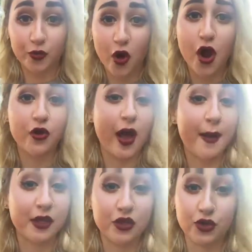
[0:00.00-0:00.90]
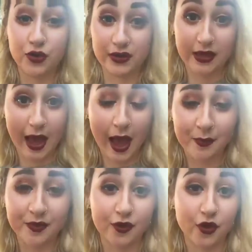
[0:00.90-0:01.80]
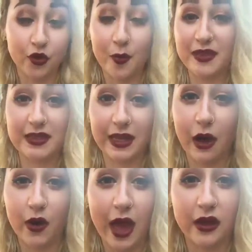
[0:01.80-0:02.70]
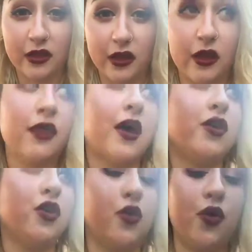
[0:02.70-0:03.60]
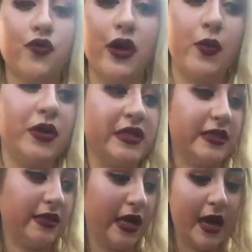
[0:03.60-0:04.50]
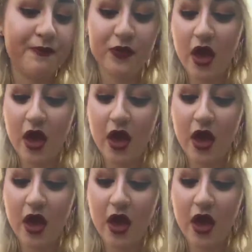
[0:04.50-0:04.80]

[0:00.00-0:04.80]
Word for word: program and you're using the app so you're not missing out on anything that you really want to see.